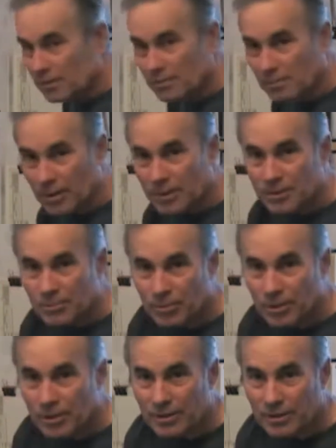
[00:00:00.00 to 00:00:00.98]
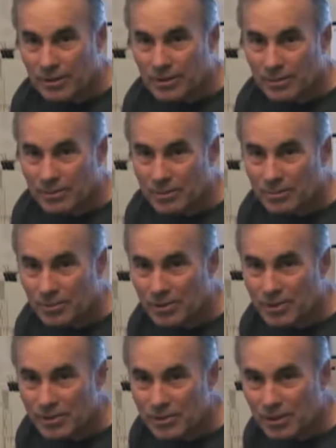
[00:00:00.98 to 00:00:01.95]
by spring they ought to be
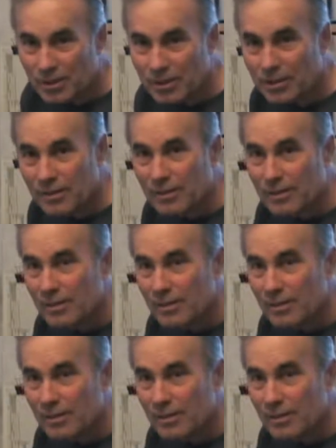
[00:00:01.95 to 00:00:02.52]
pretty shiny.